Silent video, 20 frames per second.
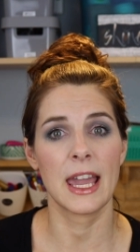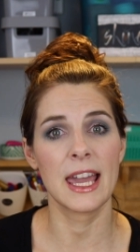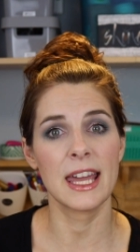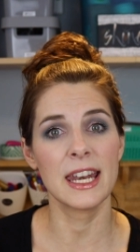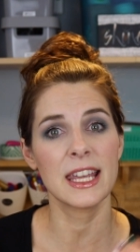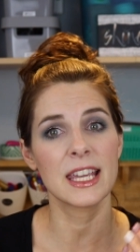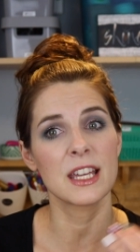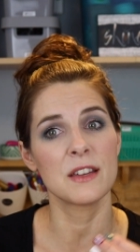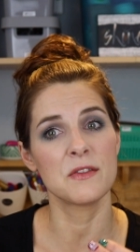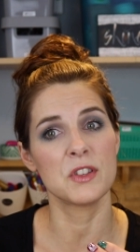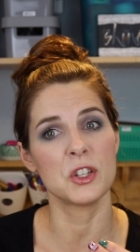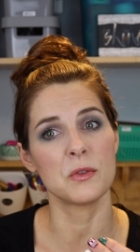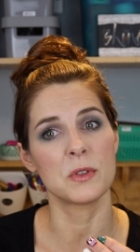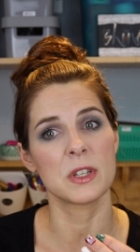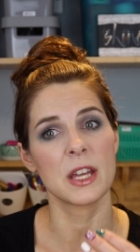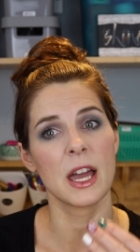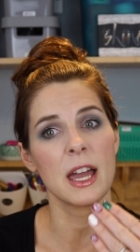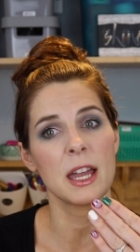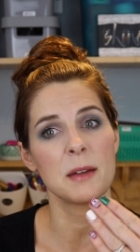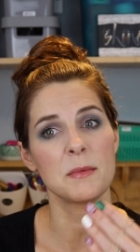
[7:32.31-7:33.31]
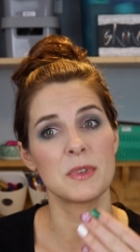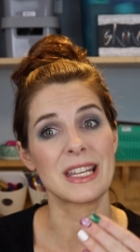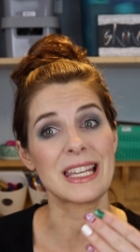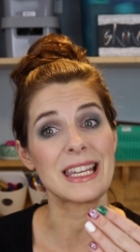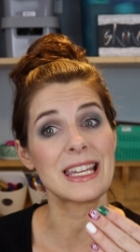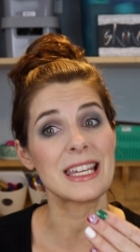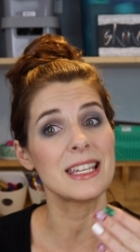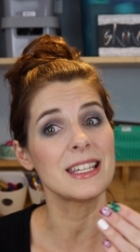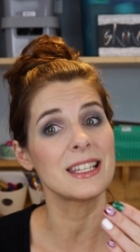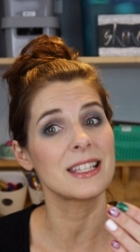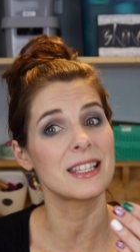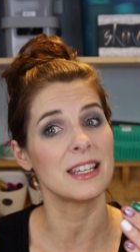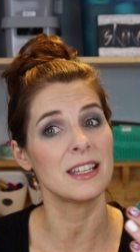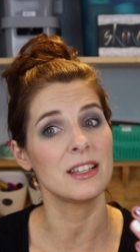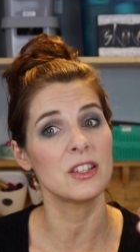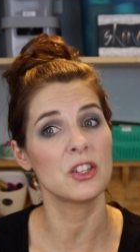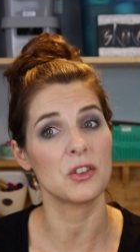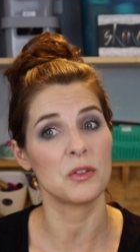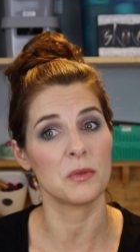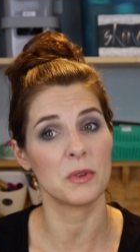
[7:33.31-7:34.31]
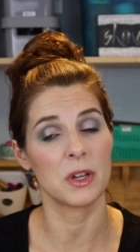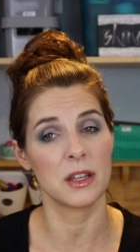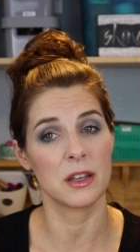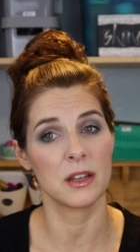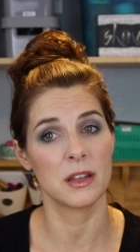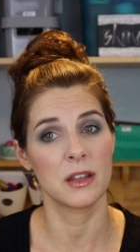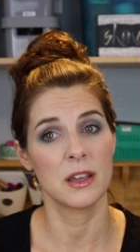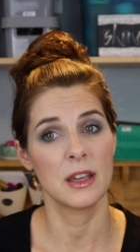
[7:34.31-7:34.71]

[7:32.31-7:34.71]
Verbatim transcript: And it gives you time to ease into it